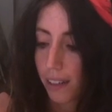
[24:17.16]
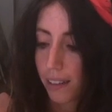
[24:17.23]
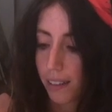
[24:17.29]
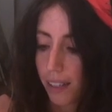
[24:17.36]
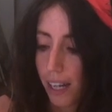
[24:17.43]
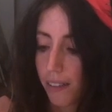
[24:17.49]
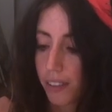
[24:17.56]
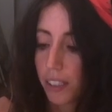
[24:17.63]

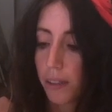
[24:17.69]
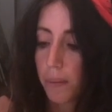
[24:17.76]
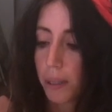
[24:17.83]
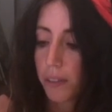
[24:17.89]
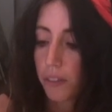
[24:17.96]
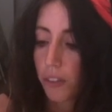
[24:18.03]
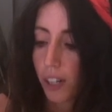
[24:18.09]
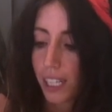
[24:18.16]
have a little bit
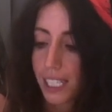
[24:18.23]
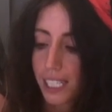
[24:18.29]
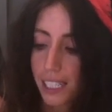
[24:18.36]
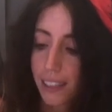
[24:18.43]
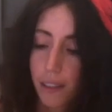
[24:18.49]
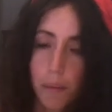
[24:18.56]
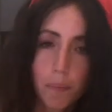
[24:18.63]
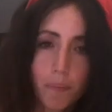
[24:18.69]
of crazy in
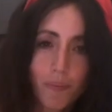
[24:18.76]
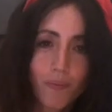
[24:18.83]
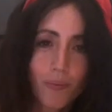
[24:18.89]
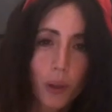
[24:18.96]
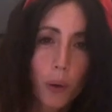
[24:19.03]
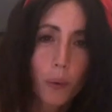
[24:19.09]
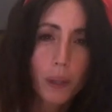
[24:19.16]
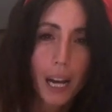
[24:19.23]
them.
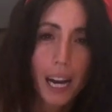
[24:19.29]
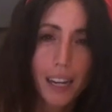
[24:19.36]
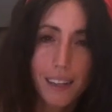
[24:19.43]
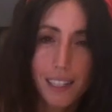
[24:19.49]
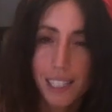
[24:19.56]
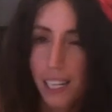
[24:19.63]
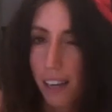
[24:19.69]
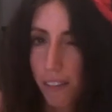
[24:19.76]
All
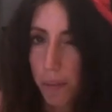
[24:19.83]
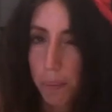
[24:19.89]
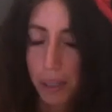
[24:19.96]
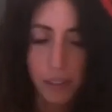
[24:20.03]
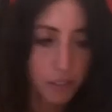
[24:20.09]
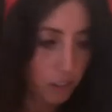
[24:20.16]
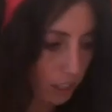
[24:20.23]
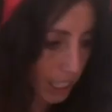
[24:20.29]
artists have a bit
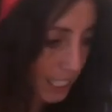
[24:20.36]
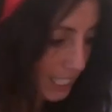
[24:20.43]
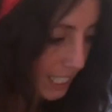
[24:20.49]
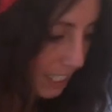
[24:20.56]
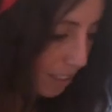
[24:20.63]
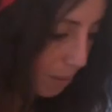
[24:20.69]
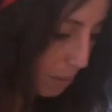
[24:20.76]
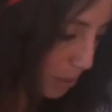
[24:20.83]
of crazy
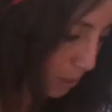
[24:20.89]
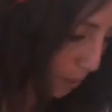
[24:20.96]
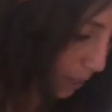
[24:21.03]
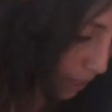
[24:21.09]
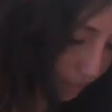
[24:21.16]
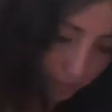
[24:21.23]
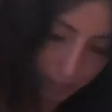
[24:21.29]
in them as well.